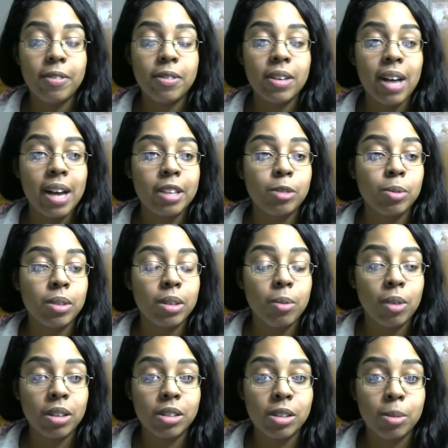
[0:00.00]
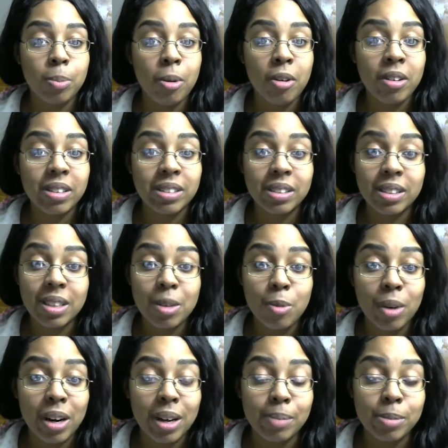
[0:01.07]
you guys really want to support and see
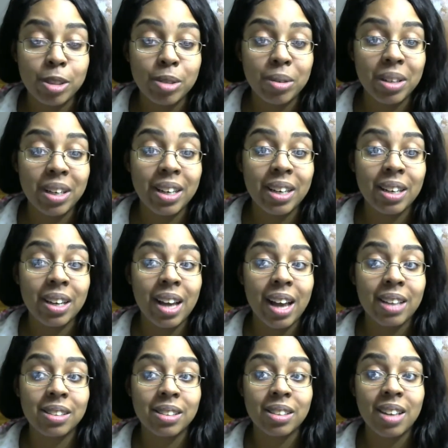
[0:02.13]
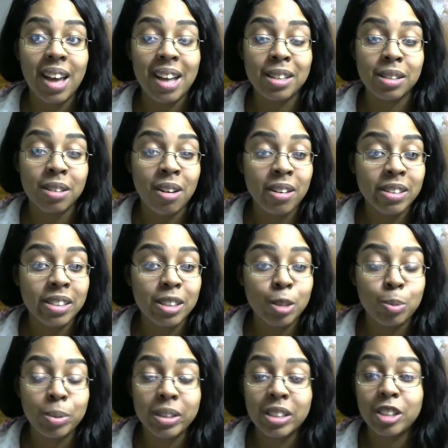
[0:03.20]
what I'm doing as an
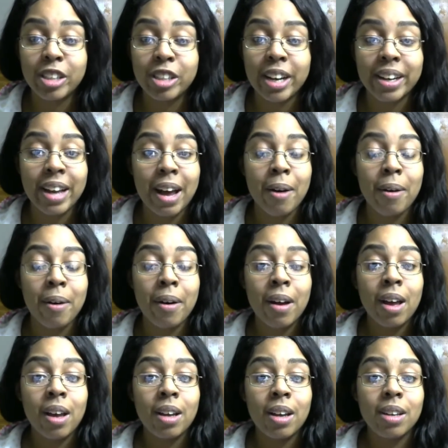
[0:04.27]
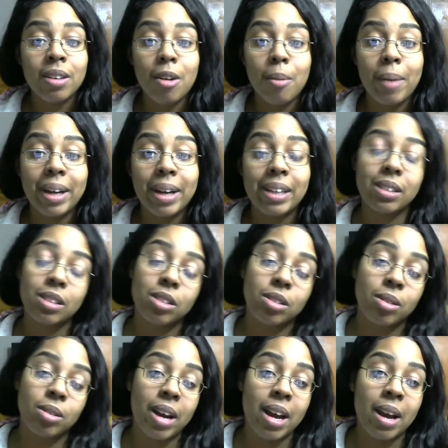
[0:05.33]
artist, please check out, you know, my
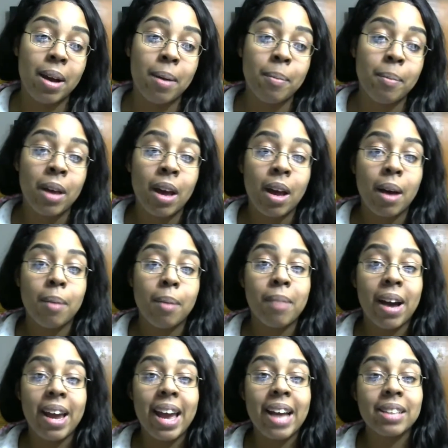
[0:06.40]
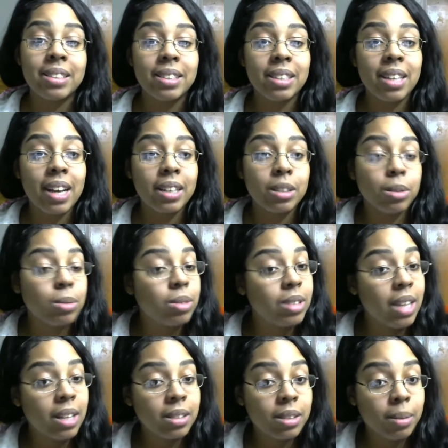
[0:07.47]
Instagram, my Etsy. I do
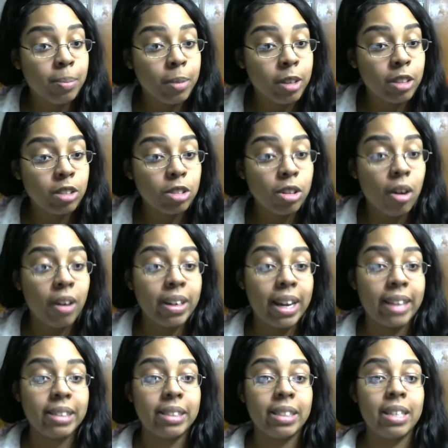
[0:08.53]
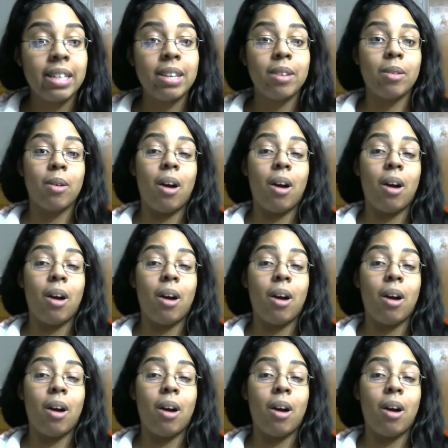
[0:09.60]
sell some merch on Etsy.